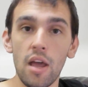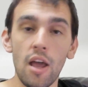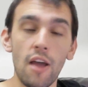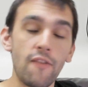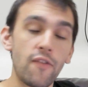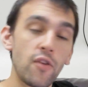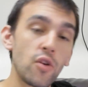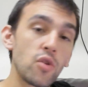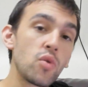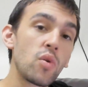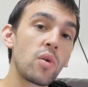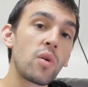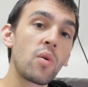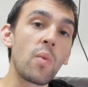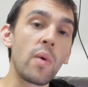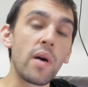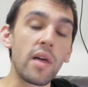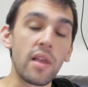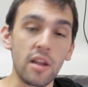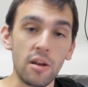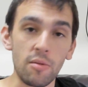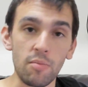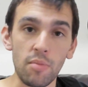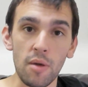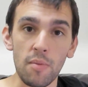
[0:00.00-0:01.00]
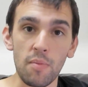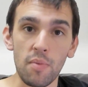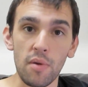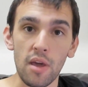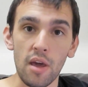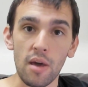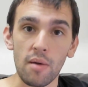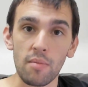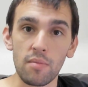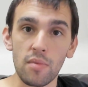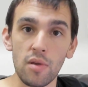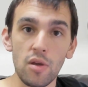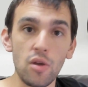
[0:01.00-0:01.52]
If you're doing well on a
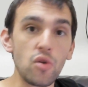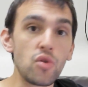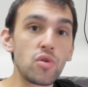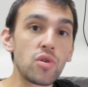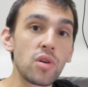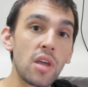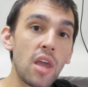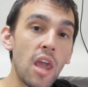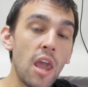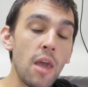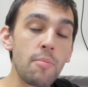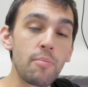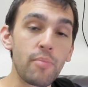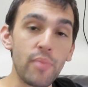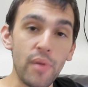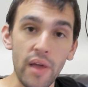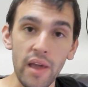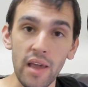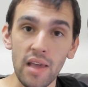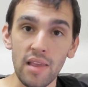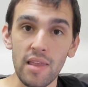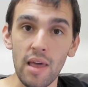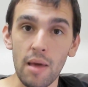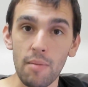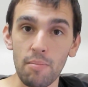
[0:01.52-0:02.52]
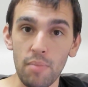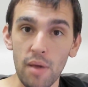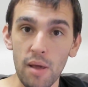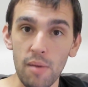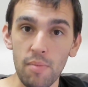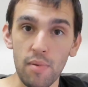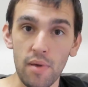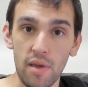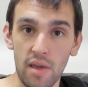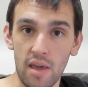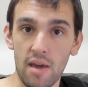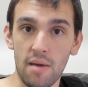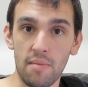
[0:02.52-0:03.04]
BPM, you should keep playing that
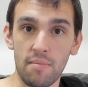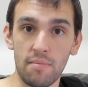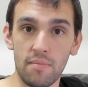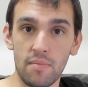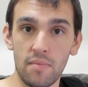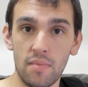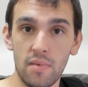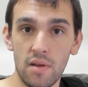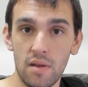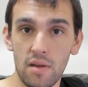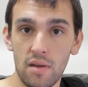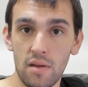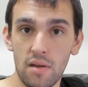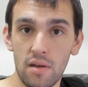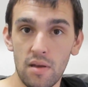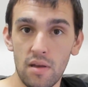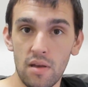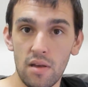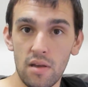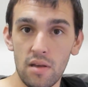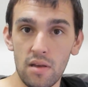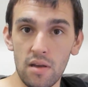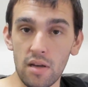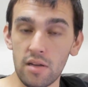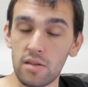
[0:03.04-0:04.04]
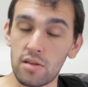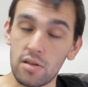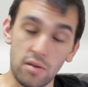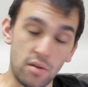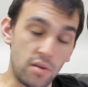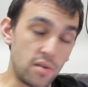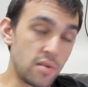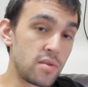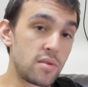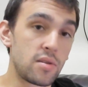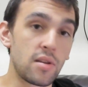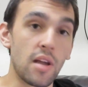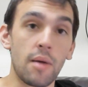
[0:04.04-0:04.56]
BPM until
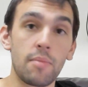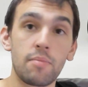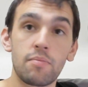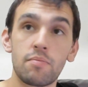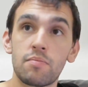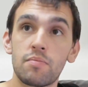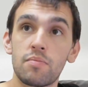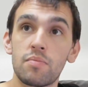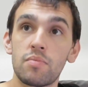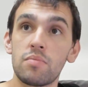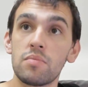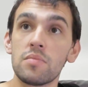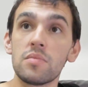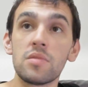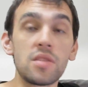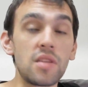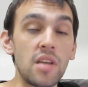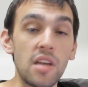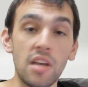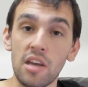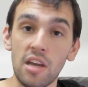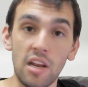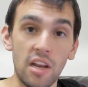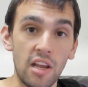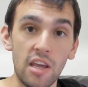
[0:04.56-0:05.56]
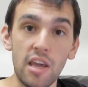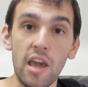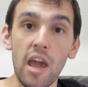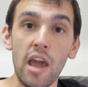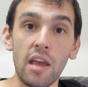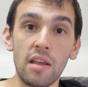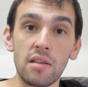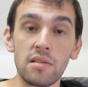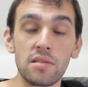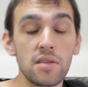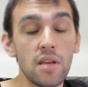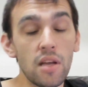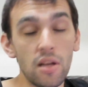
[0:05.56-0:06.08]
you stop seeing any
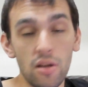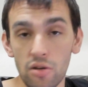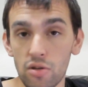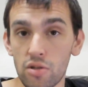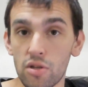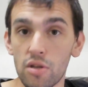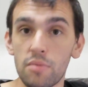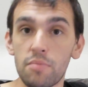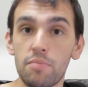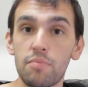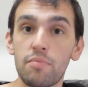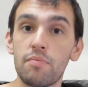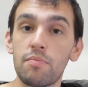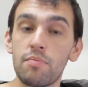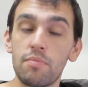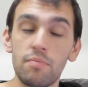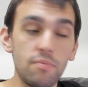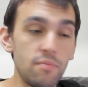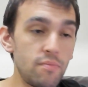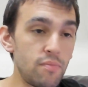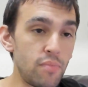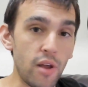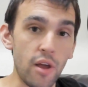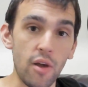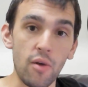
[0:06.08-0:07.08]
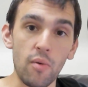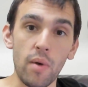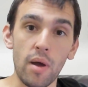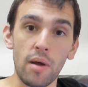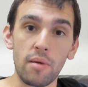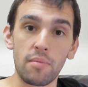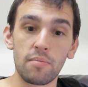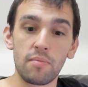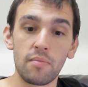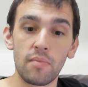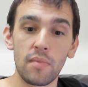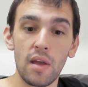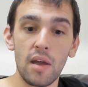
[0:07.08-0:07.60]
gains. Then you should play around.
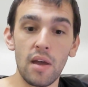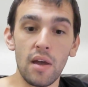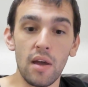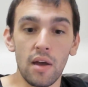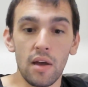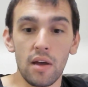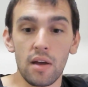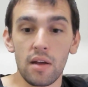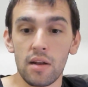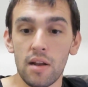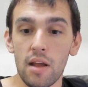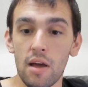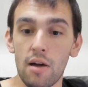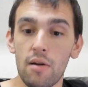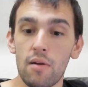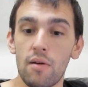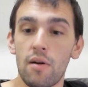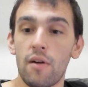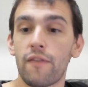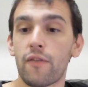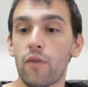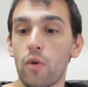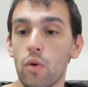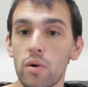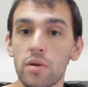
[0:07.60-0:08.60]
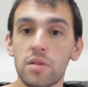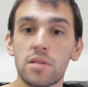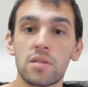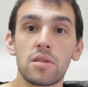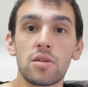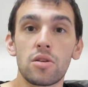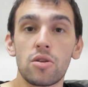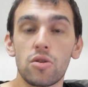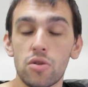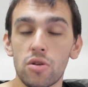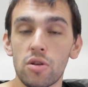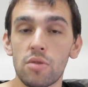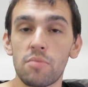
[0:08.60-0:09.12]
Now, of course,
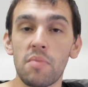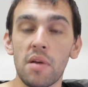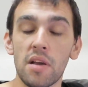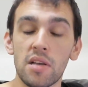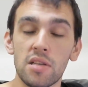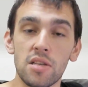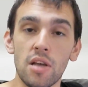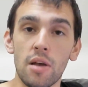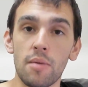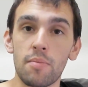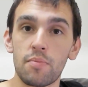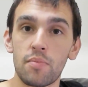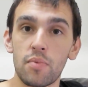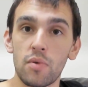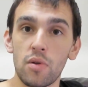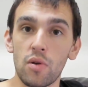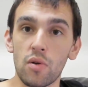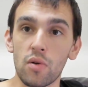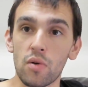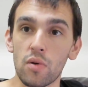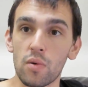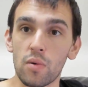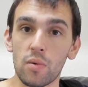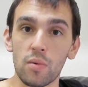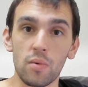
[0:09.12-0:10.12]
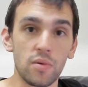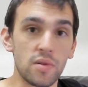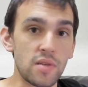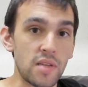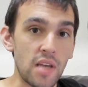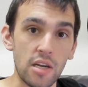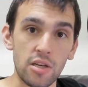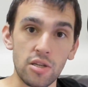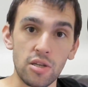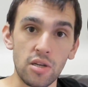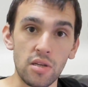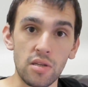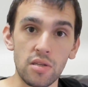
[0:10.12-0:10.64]
you should mix up your
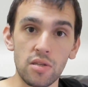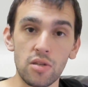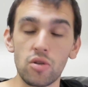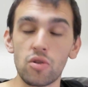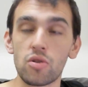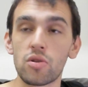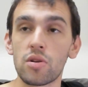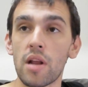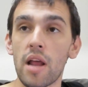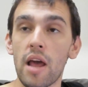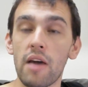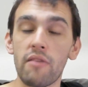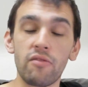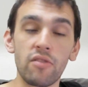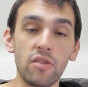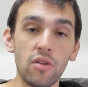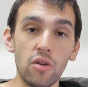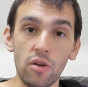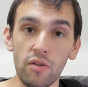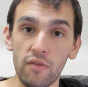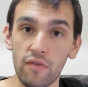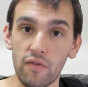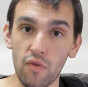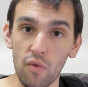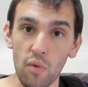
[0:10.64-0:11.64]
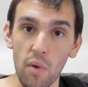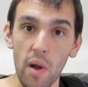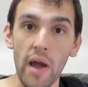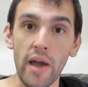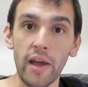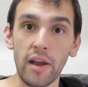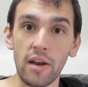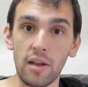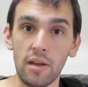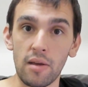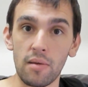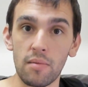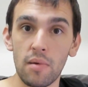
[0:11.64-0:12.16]
sessions. You should have a good
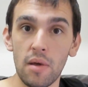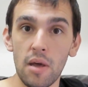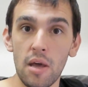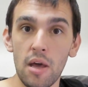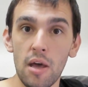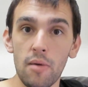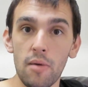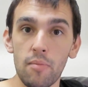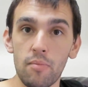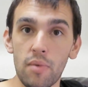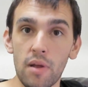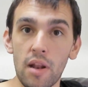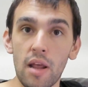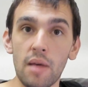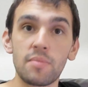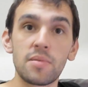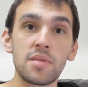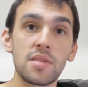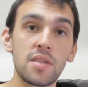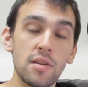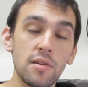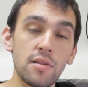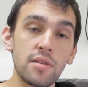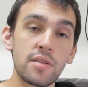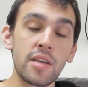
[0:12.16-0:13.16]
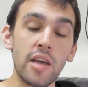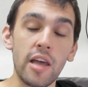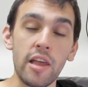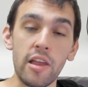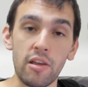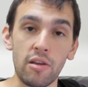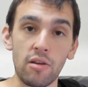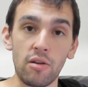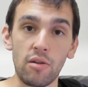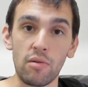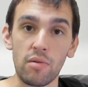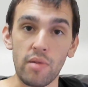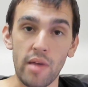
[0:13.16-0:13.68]
variety. But I'm still
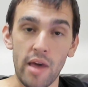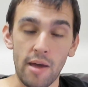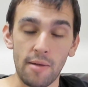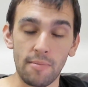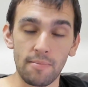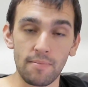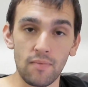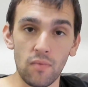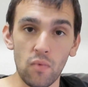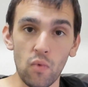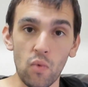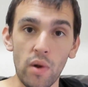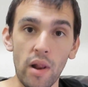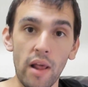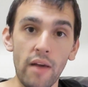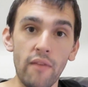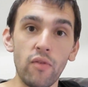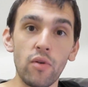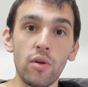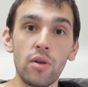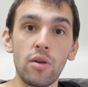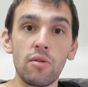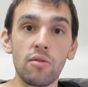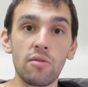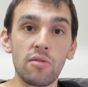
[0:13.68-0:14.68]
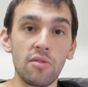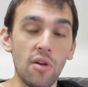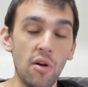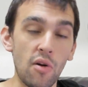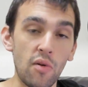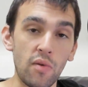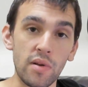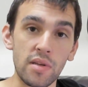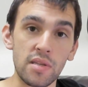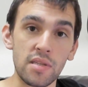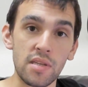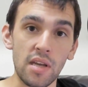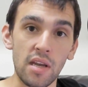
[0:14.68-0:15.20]
telling you that whenever you're
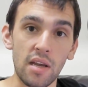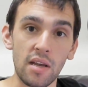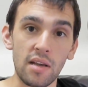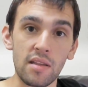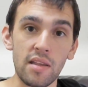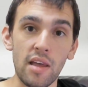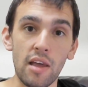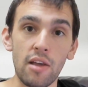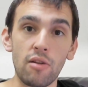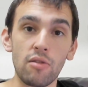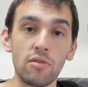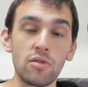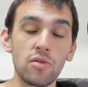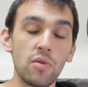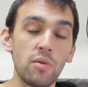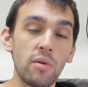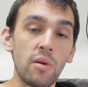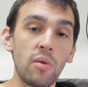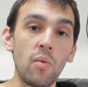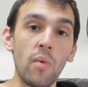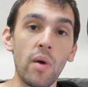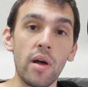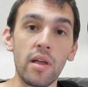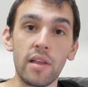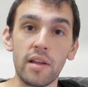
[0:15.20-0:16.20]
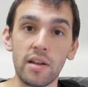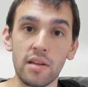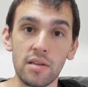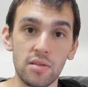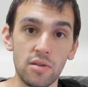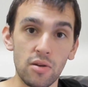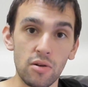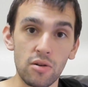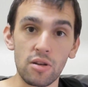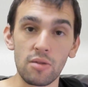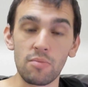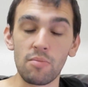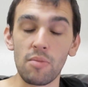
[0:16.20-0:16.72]
noticing that you're doing well on a
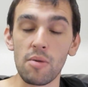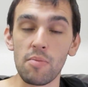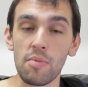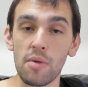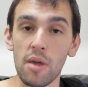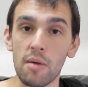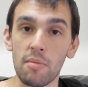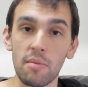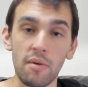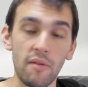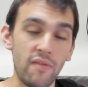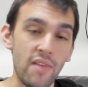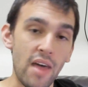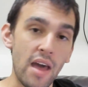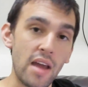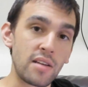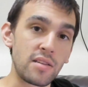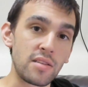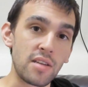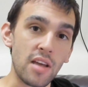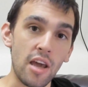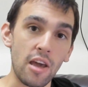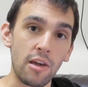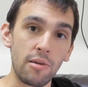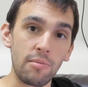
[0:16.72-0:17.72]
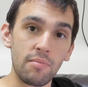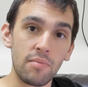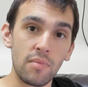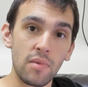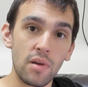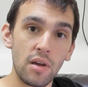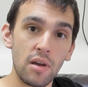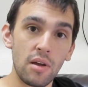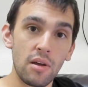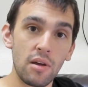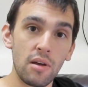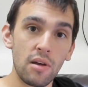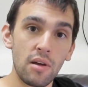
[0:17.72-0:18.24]
certain BPM of that day,
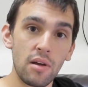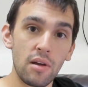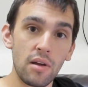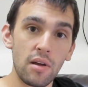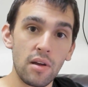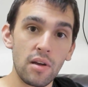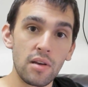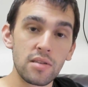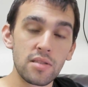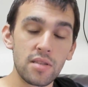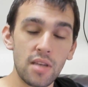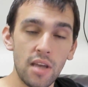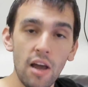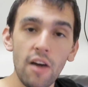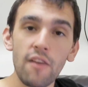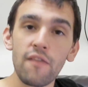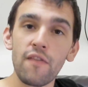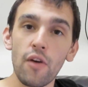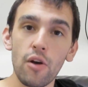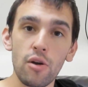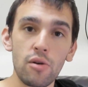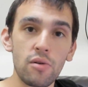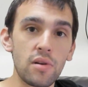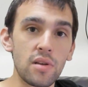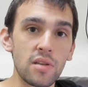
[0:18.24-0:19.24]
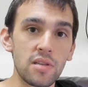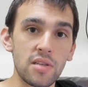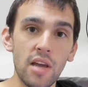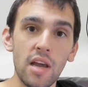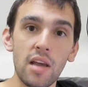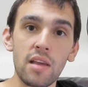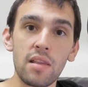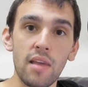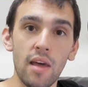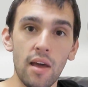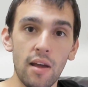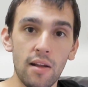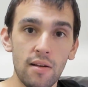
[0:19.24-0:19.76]
see how far you can
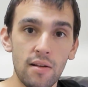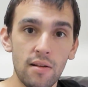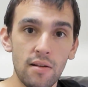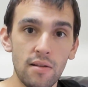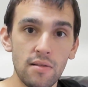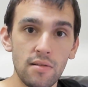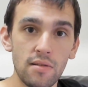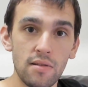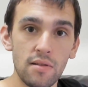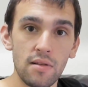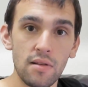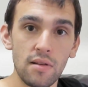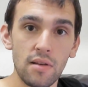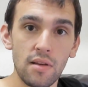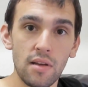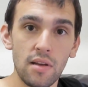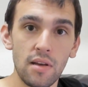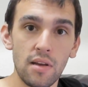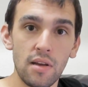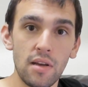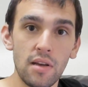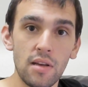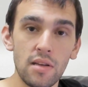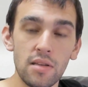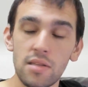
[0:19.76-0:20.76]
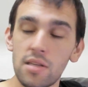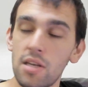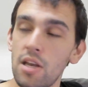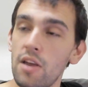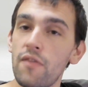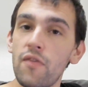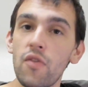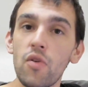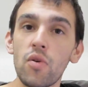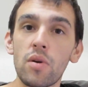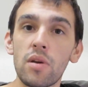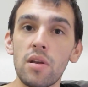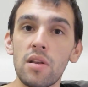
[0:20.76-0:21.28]
take that. See
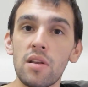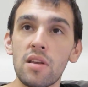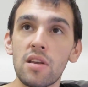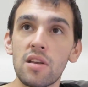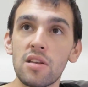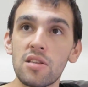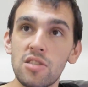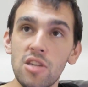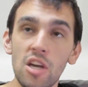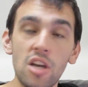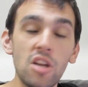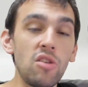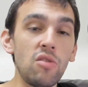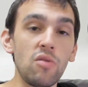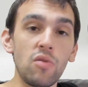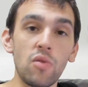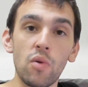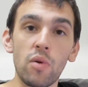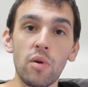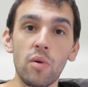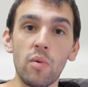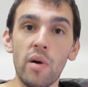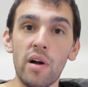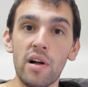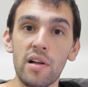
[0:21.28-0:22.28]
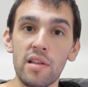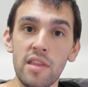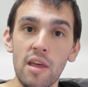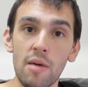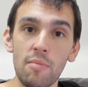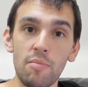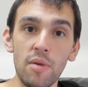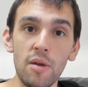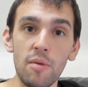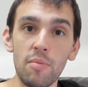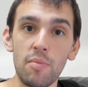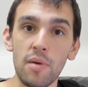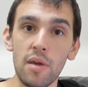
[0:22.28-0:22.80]
if you can continue doing well on
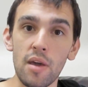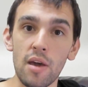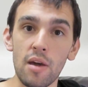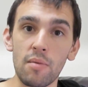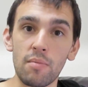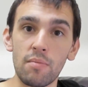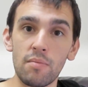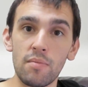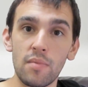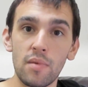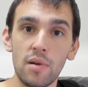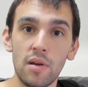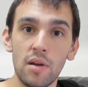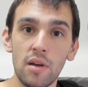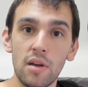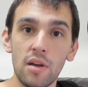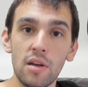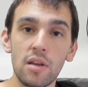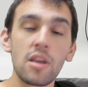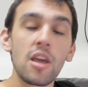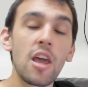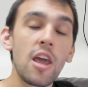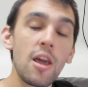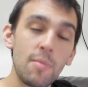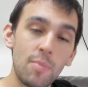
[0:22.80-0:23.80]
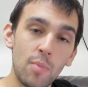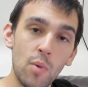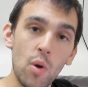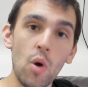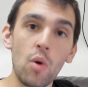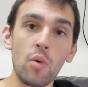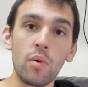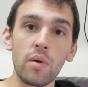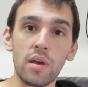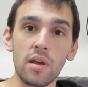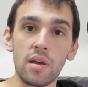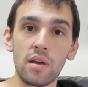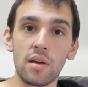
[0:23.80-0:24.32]
that BPM. Keep
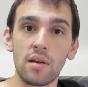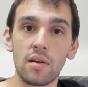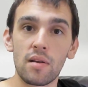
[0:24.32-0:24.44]
going.